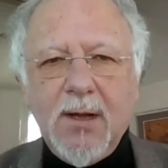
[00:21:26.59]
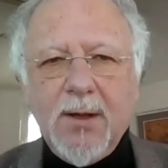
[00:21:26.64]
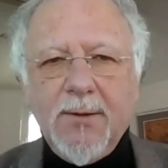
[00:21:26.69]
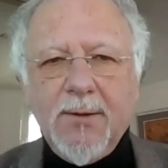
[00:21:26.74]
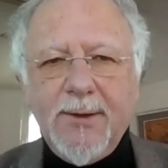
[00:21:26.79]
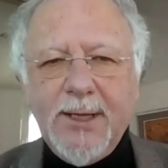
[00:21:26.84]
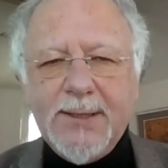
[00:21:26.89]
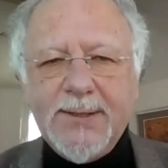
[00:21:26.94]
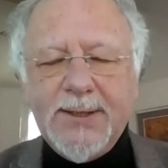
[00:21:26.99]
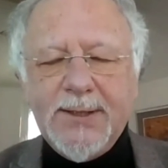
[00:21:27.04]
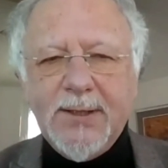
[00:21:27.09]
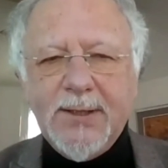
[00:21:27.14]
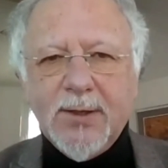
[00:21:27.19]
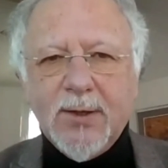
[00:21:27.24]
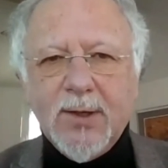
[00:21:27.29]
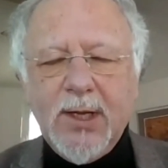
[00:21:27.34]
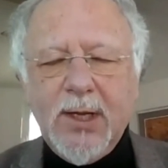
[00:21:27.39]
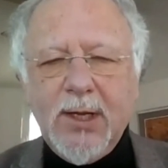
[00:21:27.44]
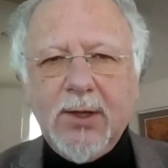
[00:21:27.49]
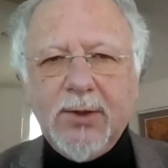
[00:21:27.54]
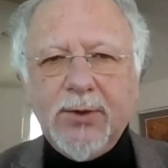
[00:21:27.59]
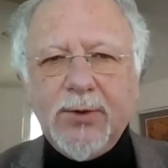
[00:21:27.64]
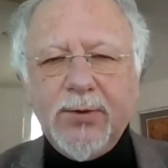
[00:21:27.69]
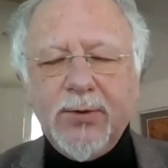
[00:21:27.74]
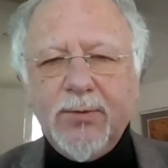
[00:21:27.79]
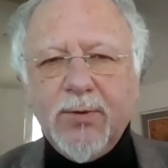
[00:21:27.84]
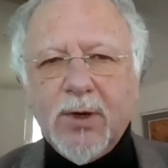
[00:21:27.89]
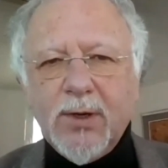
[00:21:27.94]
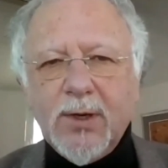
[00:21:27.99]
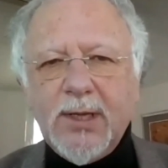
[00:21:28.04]
this year
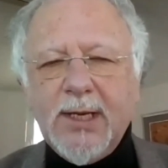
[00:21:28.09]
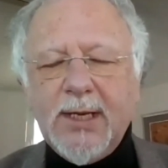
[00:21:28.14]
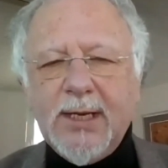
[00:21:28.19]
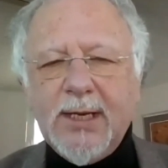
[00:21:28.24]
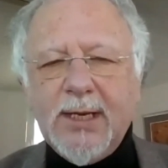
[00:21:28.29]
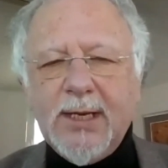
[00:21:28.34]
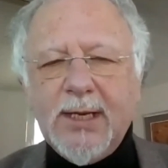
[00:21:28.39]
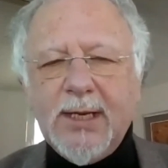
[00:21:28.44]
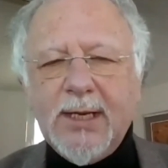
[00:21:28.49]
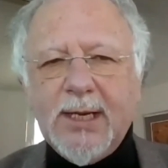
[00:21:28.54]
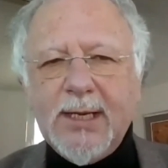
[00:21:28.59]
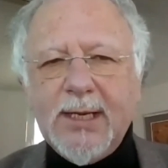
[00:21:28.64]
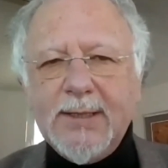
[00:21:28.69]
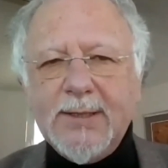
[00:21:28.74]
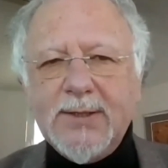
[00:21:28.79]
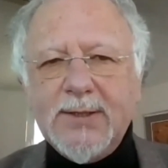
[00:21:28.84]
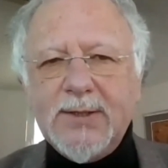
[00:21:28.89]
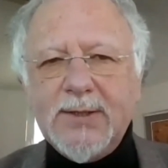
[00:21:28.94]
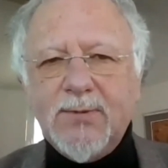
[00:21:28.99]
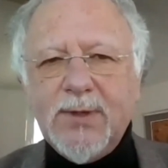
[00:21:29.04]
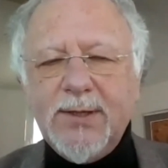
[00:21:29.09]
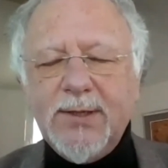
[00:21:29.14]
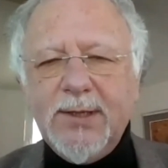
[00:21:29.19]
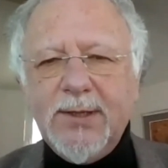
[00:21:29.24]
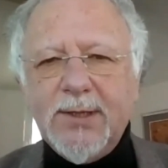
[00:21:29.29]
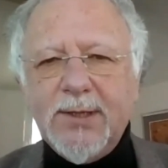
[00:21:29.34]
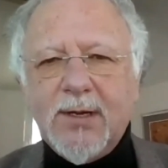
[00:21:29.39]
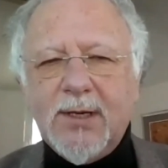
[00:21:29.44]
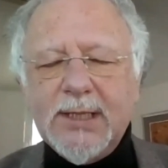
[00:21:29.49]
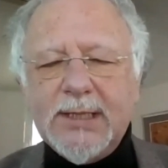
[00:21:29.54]
to organize within
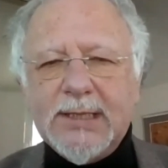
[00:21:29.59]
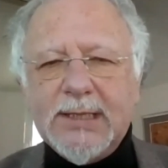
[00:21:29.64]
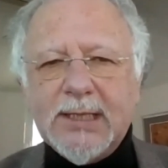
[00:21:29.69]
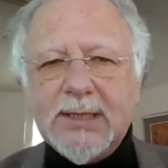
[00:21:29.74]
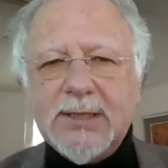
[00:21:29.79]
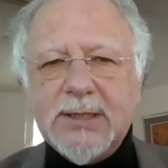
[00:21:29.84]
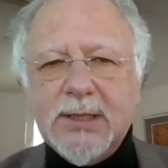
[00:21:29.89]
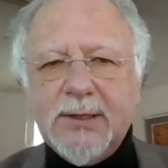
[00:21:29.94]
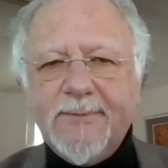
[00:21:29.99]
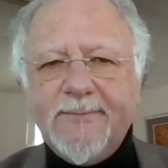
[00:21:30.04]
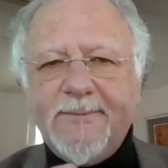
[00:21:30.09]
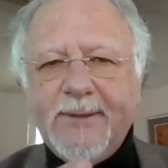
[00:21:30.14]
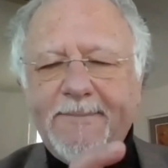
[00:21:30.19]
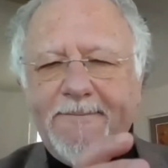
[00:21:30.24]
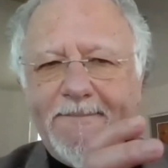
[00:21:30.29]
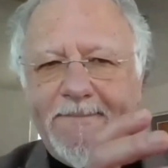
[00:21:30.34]
the context of